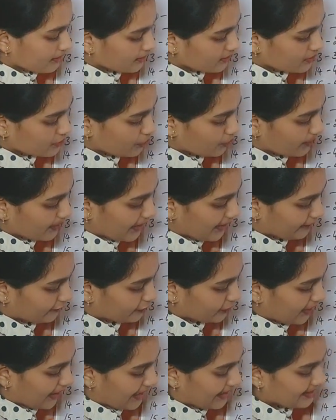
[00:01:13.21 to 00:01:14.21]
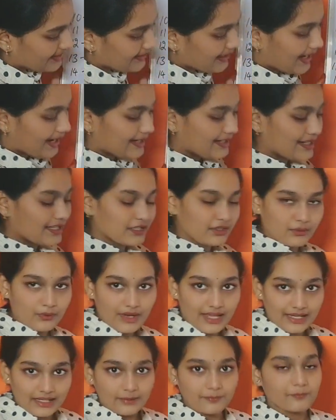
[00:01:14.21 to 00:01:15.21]
So we have to add 9 as
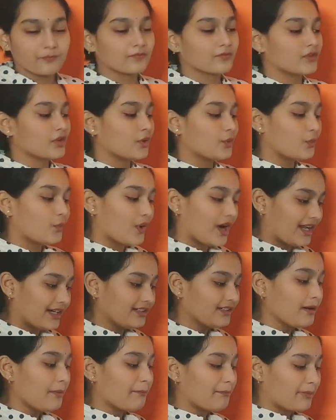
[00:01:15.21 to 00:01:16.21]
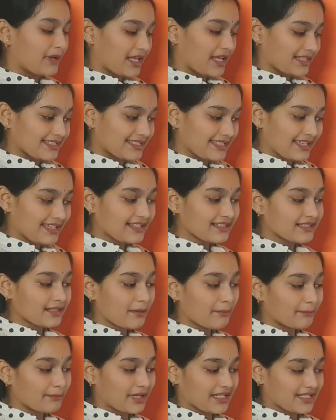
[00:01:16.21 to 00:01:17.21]
well. 1 plus 6
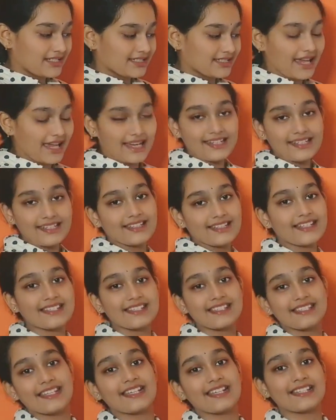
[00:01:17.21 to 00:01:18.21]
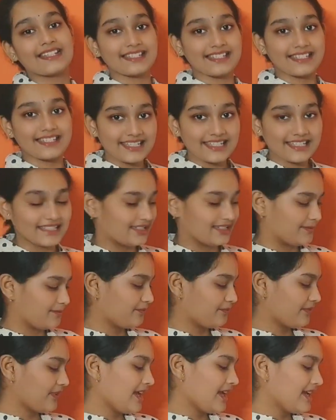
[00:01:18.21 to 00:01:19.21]
plus 9 is 16,
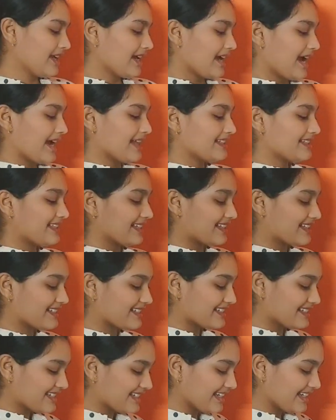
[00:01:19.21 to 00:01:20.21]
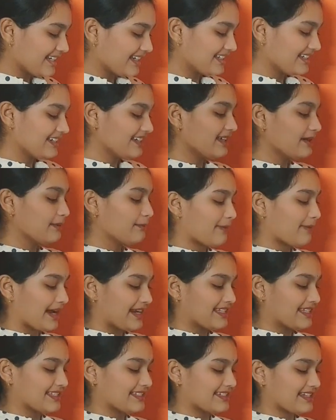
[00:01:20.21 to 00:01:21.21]
and 16
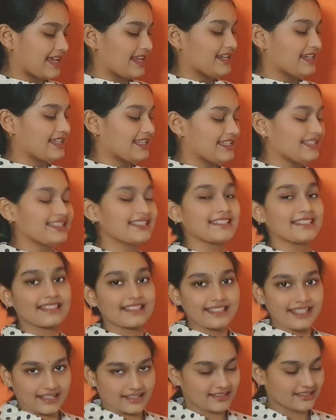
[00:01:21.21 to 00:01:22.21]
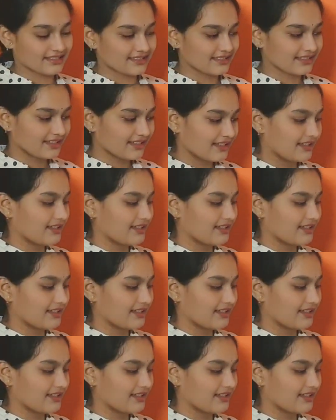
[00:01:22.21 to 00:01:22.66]
minus 10 is 6.